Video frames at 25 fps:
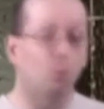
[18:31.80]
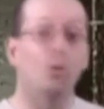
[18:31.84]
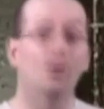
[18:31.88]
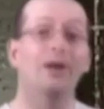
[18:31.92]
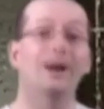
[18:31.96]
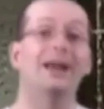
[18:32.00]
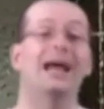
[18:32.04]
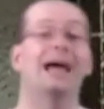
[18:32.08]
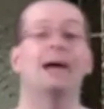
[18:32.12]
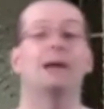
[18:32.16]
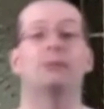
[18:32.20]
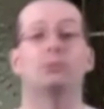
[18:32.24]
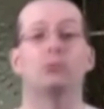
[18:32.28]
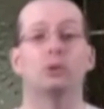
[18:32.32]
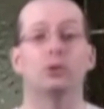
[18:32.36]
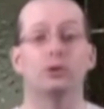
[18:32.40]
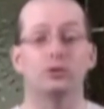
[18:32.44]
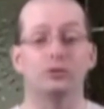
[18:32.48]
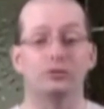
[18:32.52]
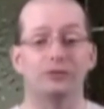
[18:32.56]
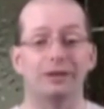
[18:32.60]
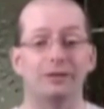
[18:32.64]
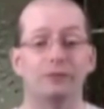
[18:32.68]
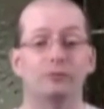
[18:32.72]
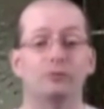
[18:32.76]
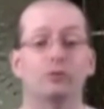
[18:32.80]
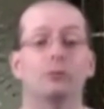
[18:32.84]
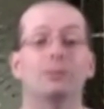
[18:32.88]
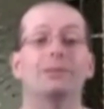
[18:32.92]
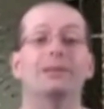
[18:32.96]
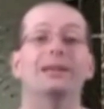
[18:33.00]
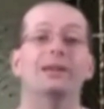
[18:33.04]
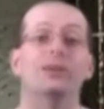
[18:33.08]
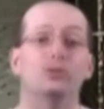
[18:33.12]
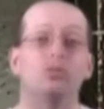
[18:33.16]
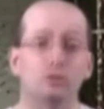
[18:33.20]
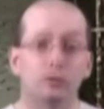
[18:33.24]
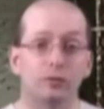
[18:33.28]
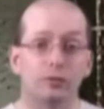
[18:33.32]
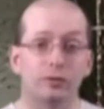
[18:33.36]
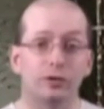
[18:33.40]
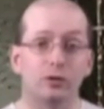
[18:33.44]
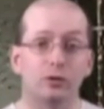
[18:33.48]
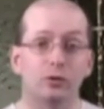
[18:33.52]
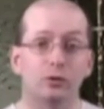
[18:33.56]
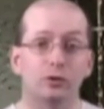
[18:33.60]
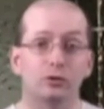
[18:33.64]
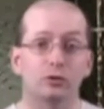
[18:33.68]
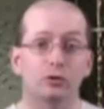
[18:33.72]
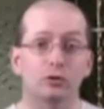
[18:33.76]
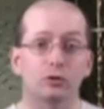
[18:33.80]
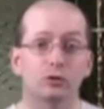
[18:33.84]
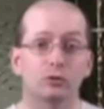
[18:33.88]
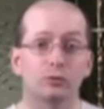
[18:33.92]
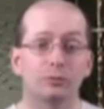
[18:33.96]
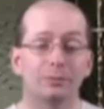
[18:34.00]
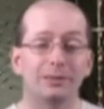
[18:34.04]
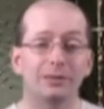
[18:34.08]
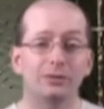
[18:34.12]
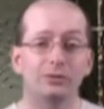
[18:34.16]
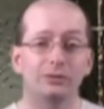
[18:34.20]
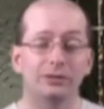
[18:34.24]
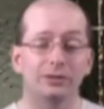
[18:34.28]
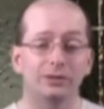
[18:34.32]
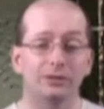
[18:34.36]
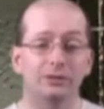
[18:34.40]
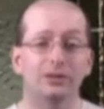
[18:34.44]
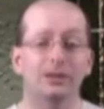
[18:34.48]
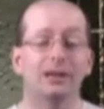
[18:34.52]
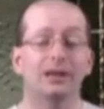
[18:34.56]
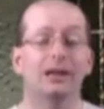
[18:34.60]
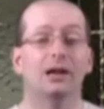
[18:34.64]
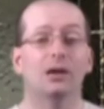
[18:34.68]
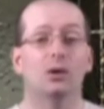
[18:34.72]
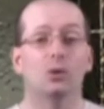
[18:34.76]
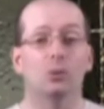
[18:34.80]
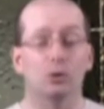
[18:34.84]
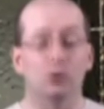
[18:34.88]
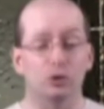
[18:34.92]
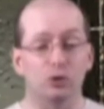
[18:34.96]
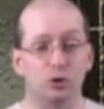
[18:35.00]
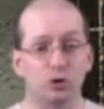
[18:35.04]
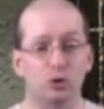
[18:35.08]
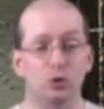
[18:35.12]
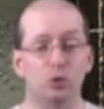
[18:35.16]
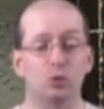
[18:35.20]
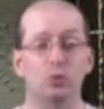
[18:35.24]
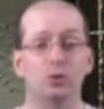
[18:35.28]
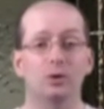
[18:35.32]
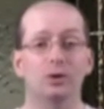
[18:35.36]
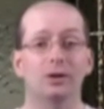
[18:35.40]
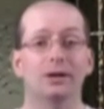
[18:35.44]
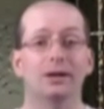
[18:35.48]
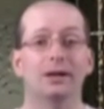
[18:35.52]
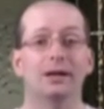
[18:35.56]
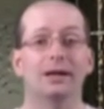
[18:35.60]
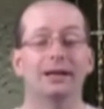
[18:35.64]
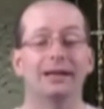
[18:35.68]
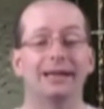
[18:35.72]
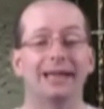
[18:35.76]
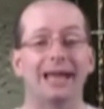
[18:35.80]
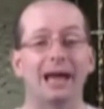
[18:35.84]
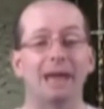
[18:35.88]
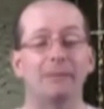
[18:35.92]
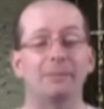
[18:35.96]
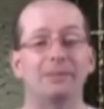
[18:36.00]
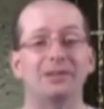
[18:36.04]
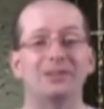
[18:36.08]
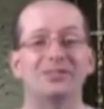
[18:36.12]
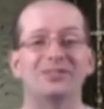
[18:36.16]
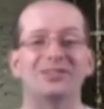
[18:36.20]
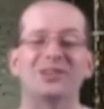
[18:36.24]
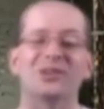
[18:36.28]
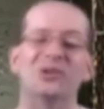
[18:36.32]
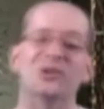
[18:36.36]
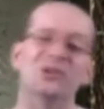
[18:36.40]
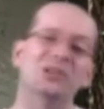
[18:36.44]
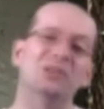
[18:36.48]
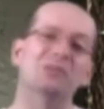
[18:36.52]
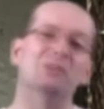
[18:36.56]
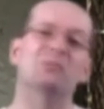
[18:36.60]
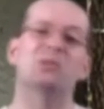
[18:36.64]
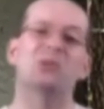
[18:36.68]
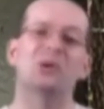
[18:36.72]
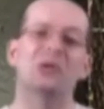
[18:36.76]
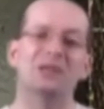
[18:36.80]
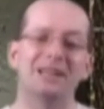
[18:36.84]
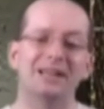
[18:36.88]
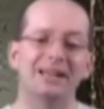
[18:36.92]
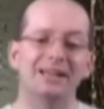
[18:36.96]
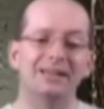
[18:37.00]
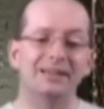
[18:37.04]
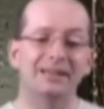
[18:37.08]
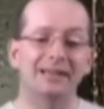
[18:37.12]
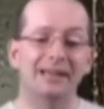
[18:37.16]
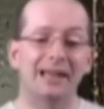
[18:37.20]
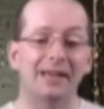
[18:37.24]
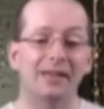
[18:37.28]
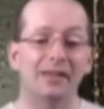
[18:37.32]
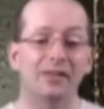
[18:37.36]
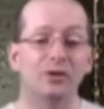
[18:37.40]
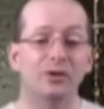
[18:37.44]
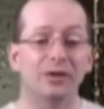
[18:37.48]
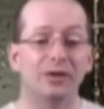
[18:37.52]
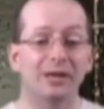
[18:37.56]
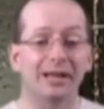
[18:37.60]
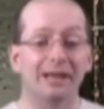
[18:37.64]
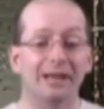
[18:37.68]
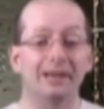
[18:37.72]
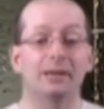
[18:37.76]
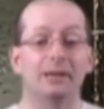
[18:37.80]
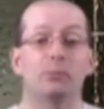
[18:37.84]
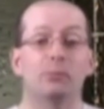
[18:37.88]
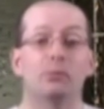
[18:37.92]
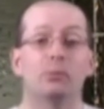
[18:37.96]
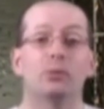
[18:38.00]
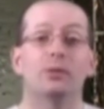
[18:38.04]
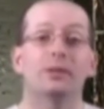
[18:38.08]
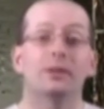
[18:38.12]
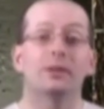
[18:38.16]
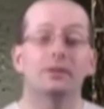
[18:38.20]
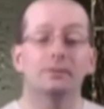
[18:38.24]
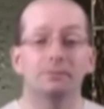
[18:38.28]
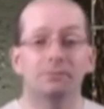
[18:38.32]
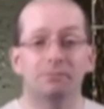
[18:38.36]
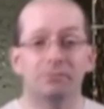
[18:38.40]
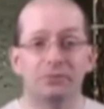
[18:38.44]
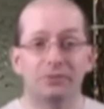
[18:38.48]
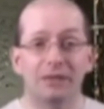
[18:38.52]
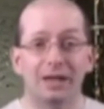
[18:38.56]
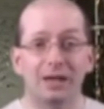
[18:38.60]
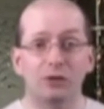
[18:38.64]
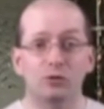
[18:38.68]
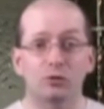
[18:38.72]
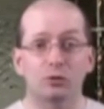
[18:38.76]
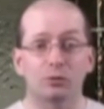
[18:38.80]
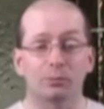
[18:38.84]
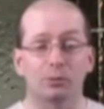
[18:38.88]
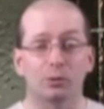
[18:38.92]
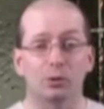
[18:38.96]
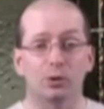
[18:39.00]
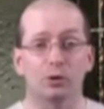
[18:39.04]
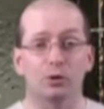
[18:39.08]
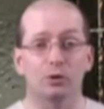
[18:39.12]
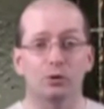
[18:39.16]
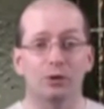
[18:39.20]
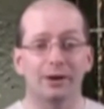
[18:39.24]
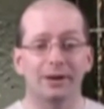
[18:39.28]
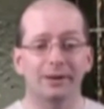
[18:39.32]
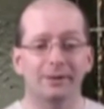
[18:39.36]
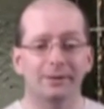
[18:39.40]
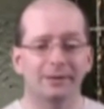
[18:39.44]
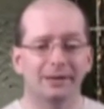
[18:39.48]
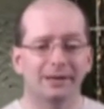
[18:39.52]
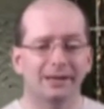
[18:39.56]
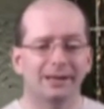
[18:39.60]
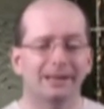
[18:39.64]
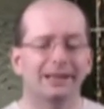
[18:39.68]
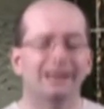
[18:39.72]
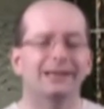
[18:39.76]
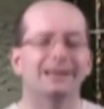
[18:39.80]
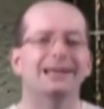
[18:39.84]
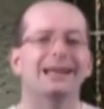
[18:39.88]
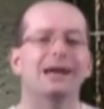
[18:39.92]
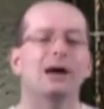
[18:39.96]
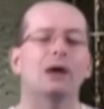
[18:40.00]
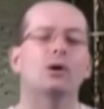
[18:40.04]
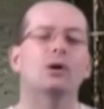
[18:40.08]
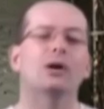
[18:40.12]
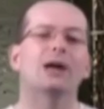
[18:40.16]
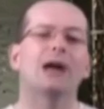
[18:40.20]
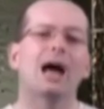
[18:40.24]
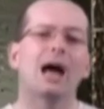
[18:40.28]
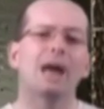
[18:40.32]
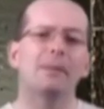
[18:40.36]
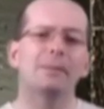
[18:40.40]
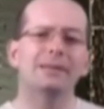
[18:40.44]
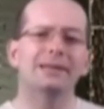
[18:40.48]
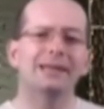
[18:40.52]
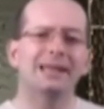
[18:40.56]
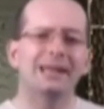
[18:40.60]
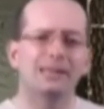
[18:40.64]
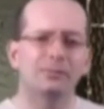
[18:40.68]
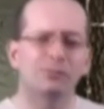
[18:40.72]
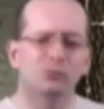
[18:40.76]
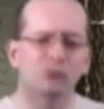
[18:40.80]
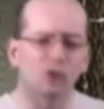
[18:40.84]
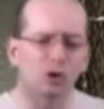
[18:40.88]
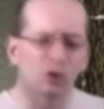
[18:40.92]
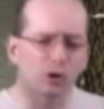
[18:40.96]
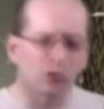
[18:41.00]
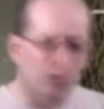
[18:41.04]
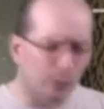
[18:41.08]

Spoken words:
one haploid set from each of the original species. When 2 gametes that are diploid get together, you end up with a tetraploid, right? Now, common names aren't